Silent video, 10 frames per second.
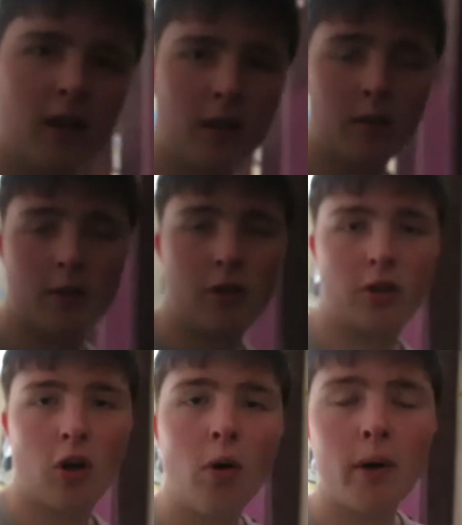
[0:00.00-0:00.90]
there was
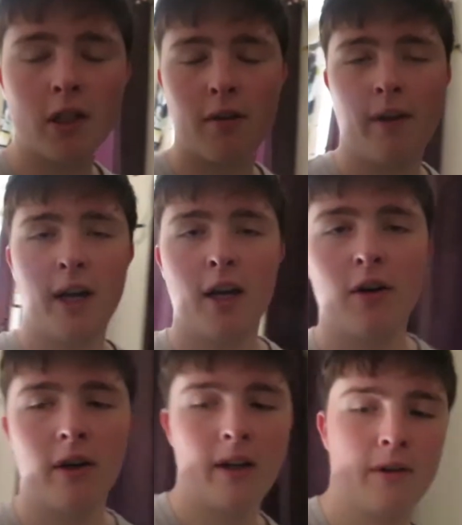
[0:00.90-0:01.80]
so much
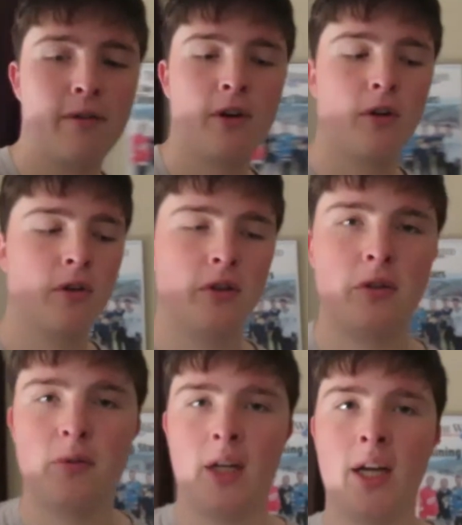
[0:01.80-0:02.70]
video and photos
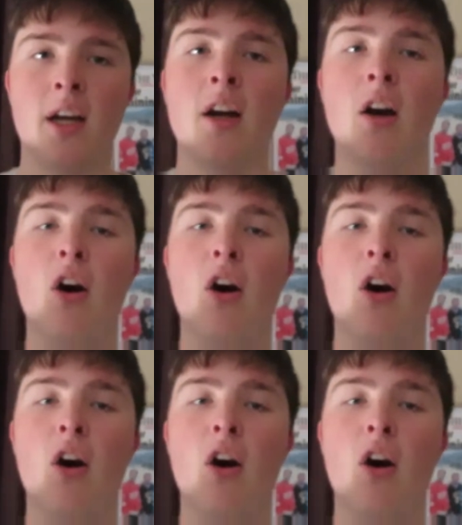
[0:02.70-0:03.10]
from that